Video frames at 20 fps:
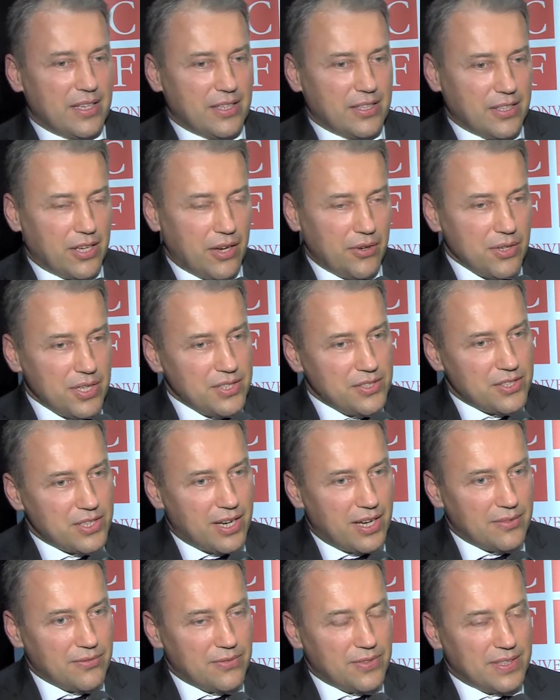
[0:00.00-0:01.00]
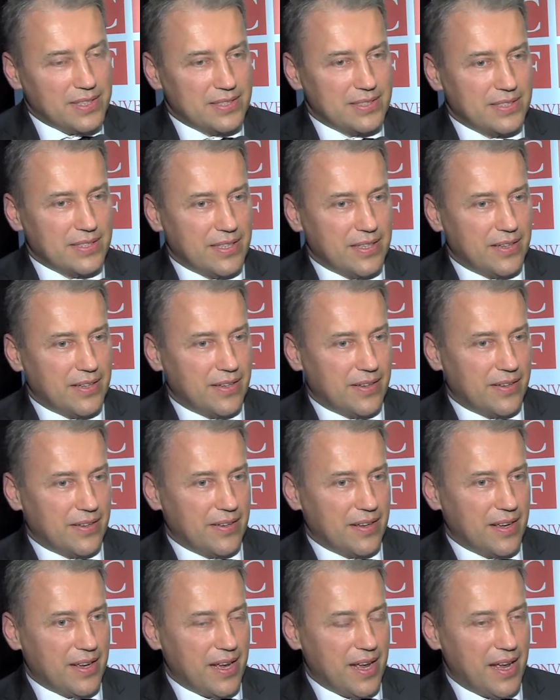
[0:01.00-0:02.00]
Knowledge cafes
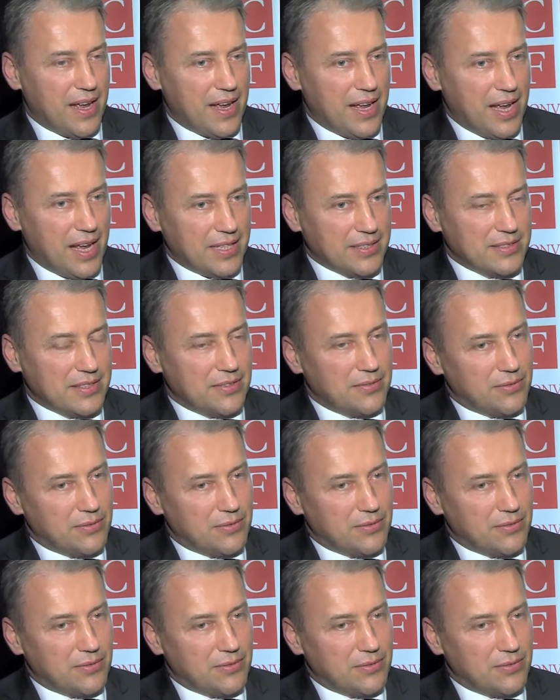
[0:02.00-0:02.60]
is